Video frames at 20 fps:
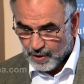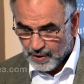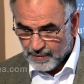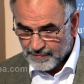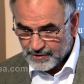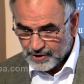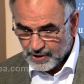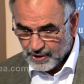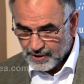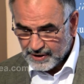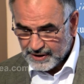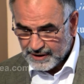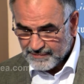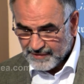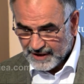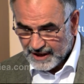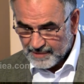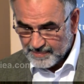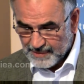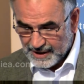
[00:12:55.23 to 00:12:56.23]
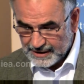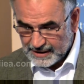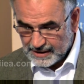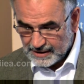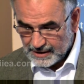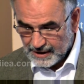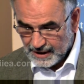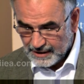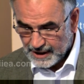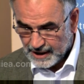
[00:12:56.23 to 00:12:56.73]
overall
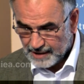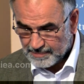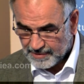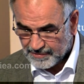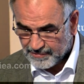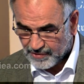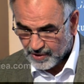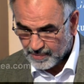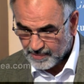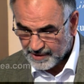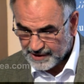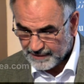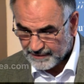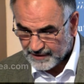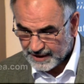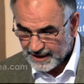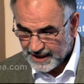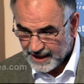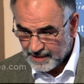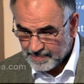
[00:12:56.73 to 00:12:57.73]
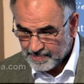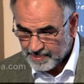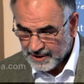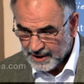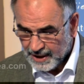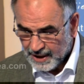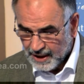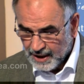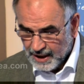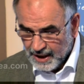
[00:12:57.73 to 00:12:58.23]
environmental performance of the CAP